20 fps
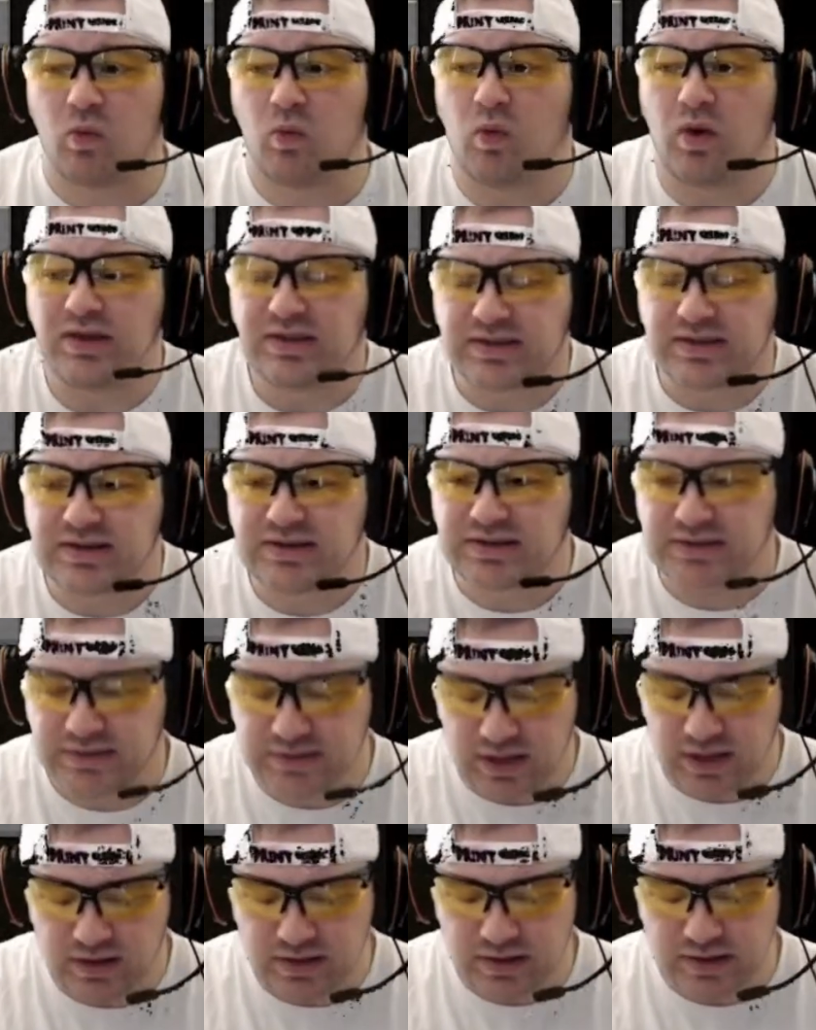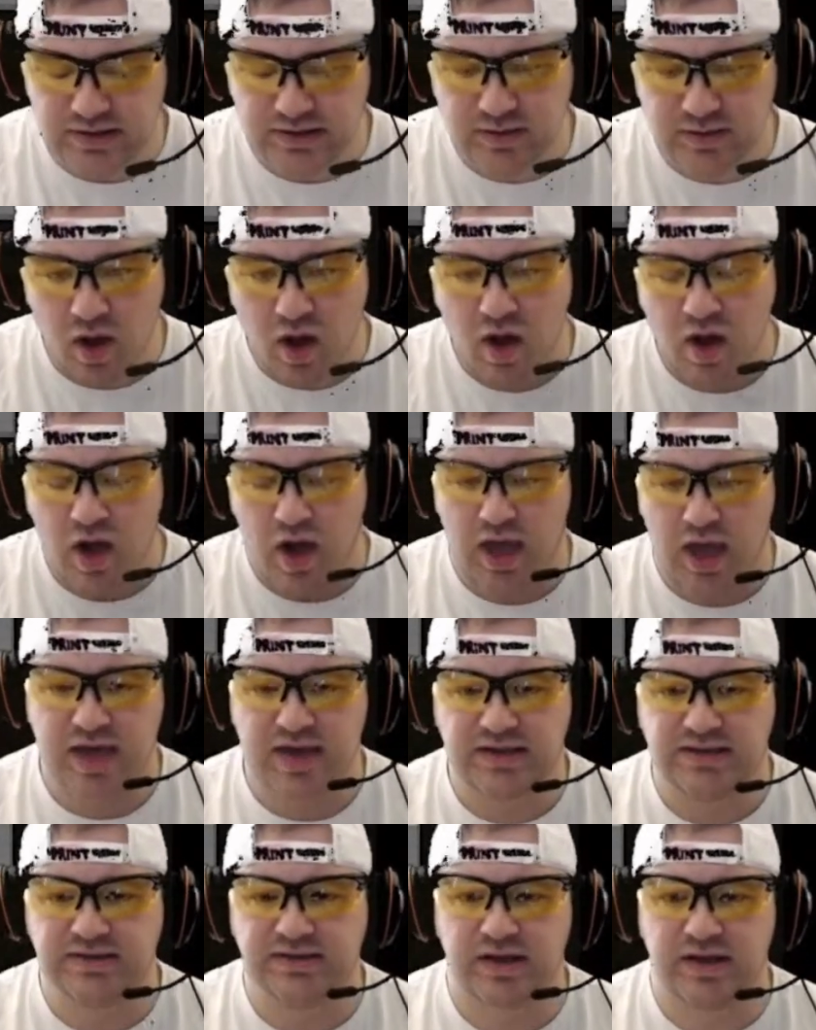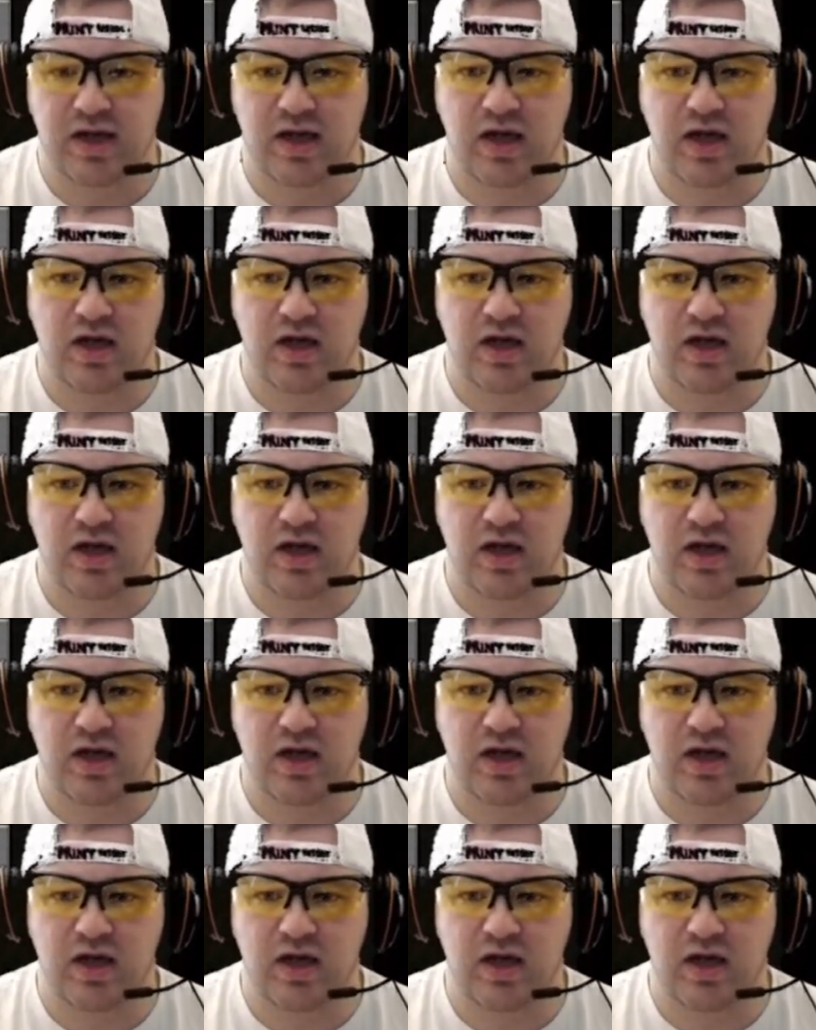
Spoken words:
What this does is it